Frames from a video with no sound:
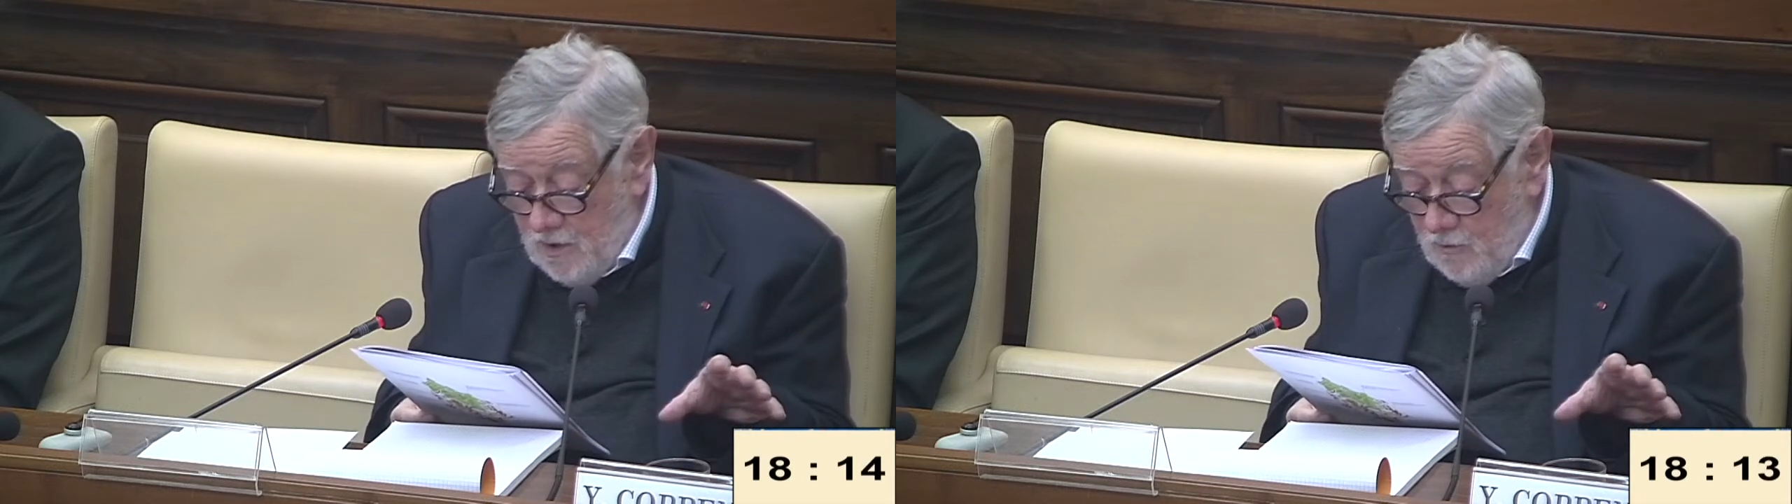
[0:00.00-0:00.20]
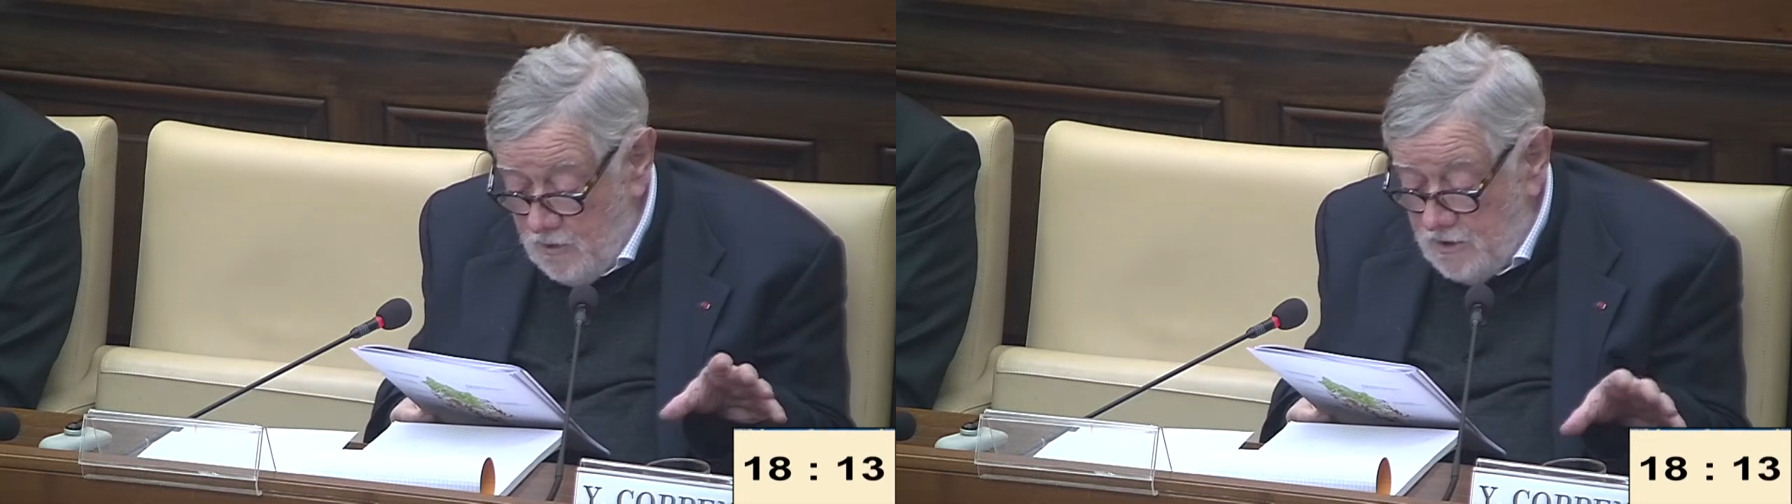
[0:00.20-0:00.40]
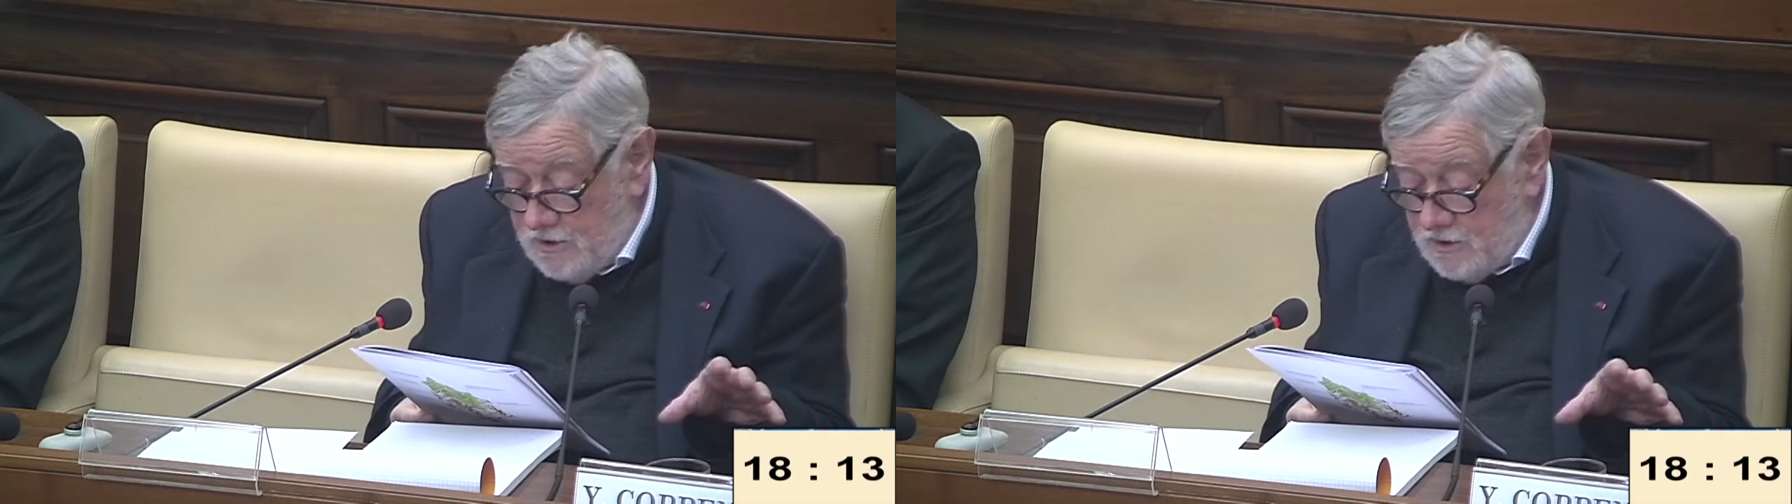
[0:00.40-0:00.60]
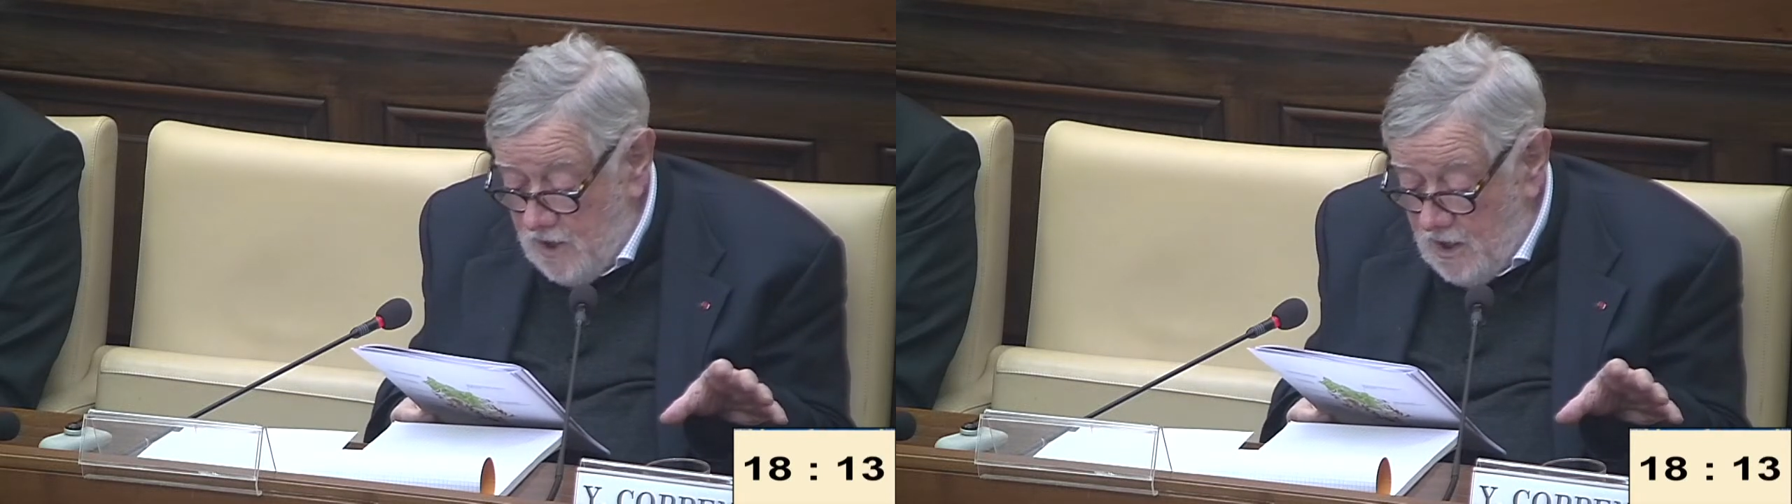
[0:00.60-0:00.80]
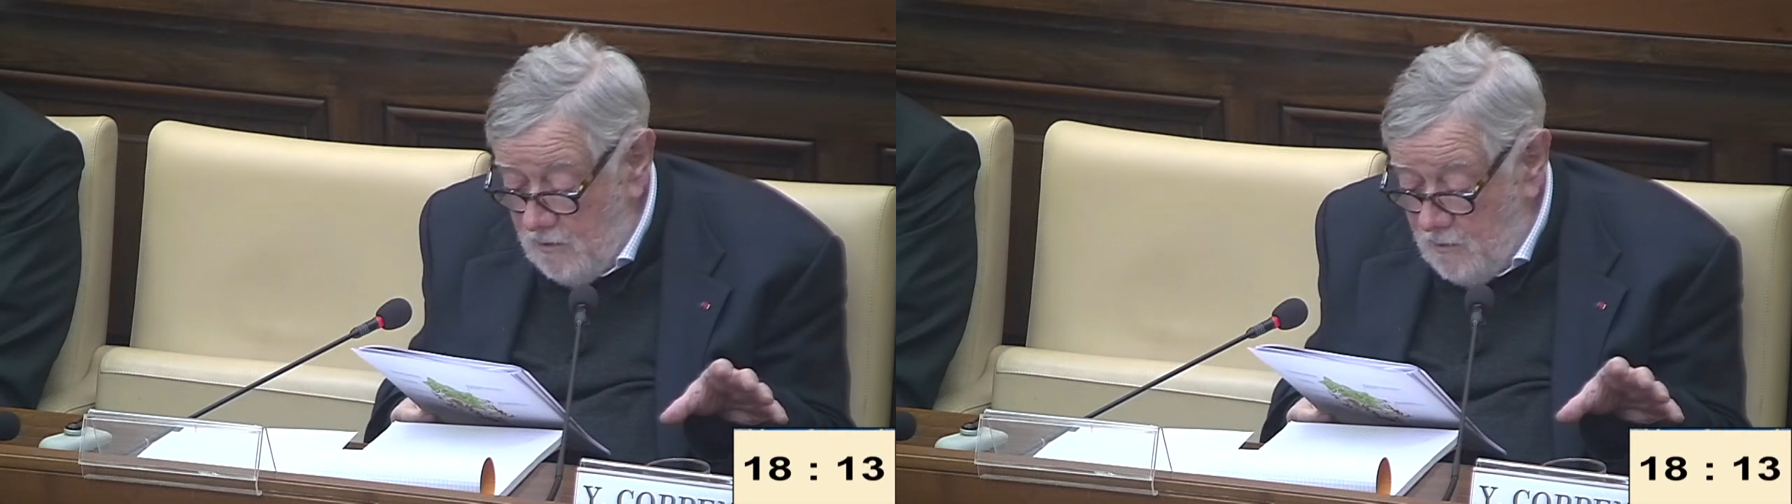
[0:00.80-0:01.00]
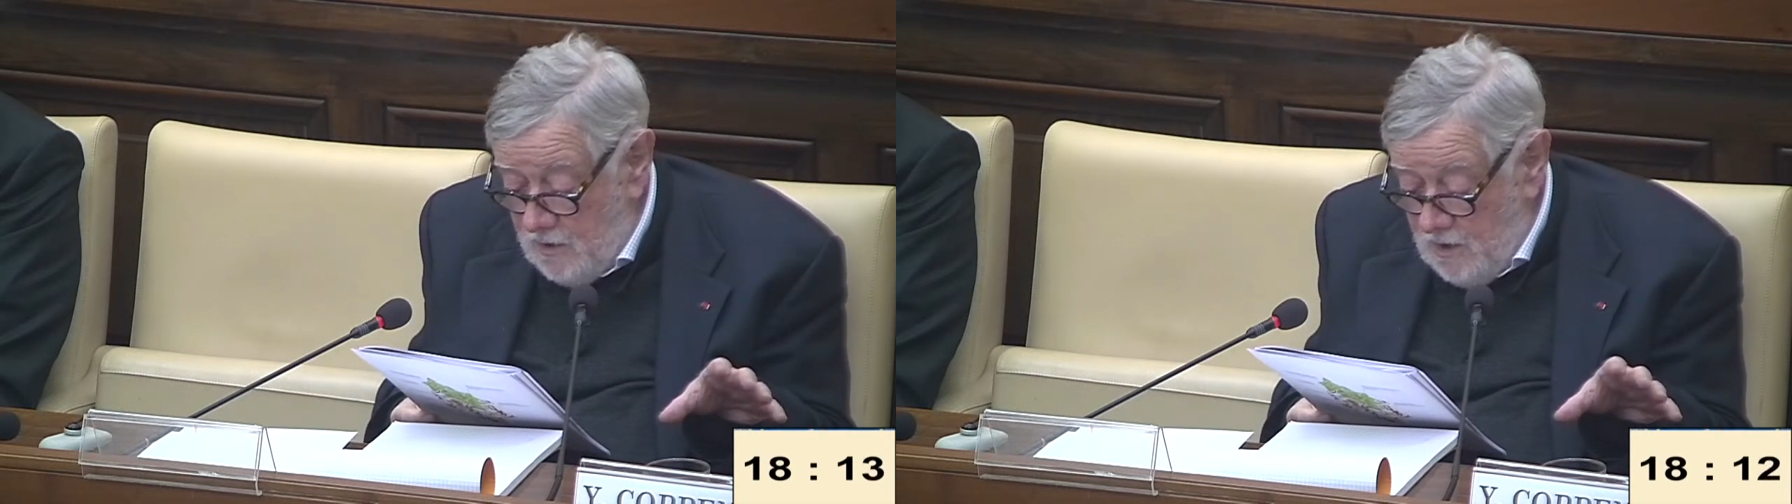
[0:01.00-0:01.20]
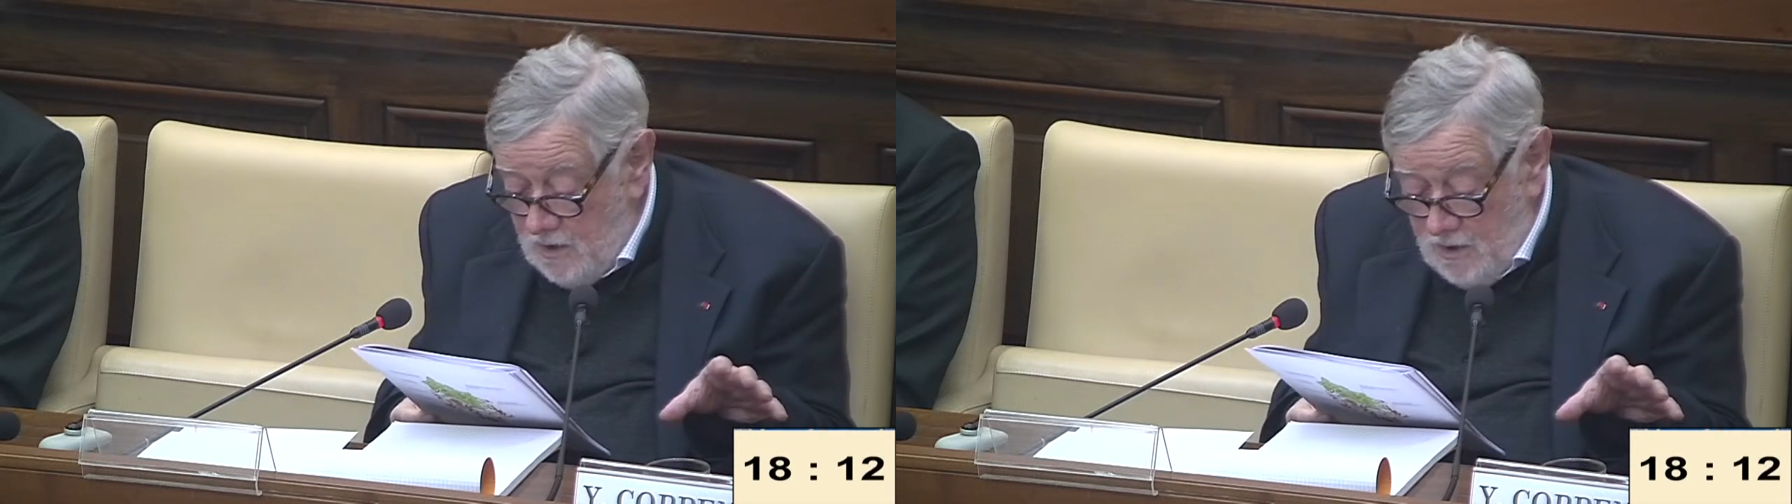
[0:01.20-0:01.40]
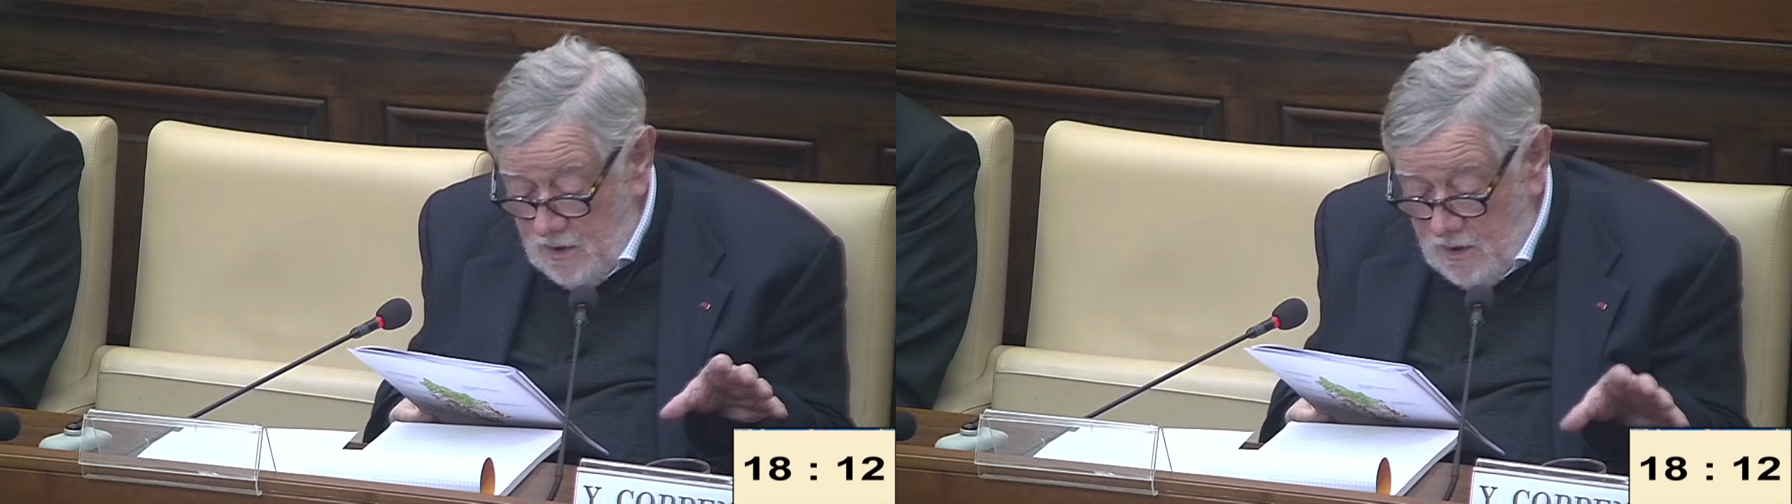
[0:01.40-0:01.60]
we describe
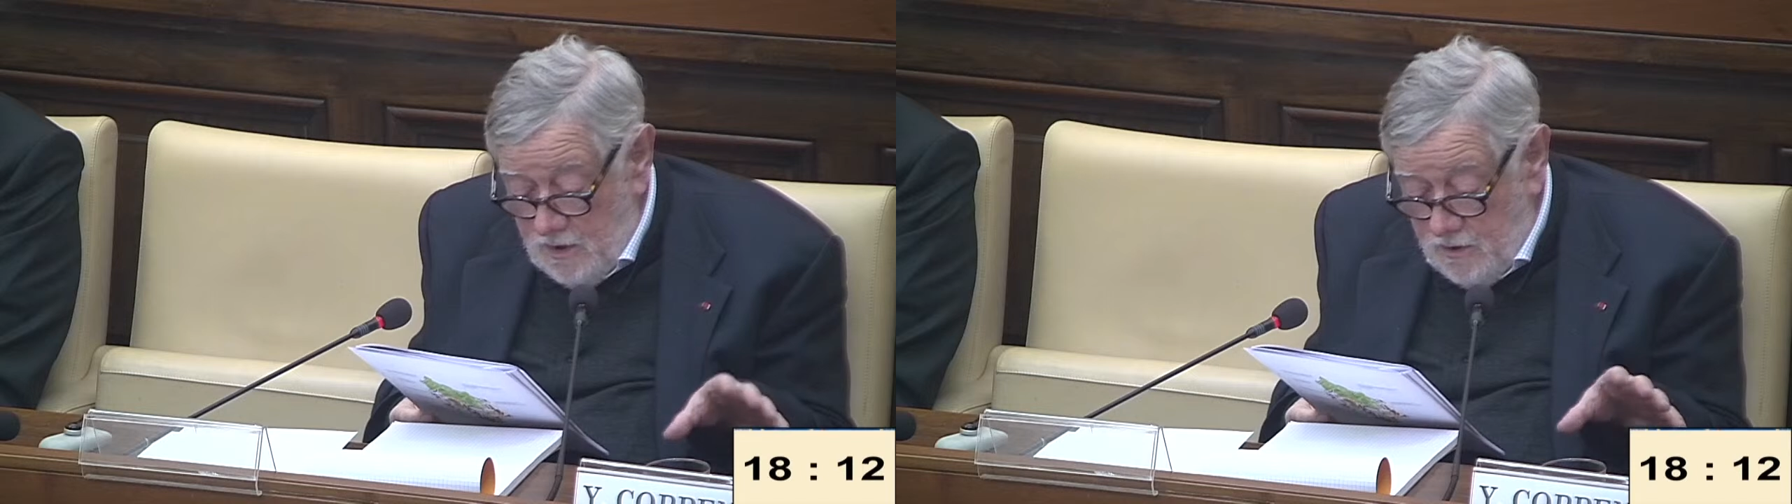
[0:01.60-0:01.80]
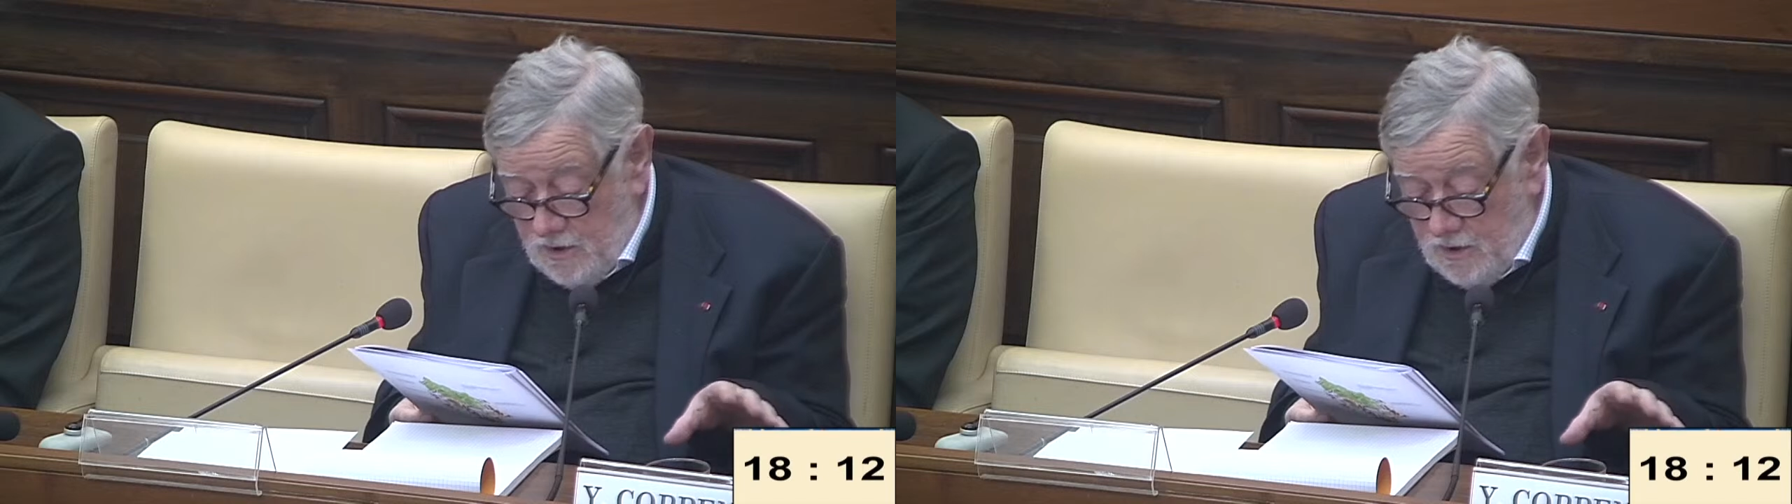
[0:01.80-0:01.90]
in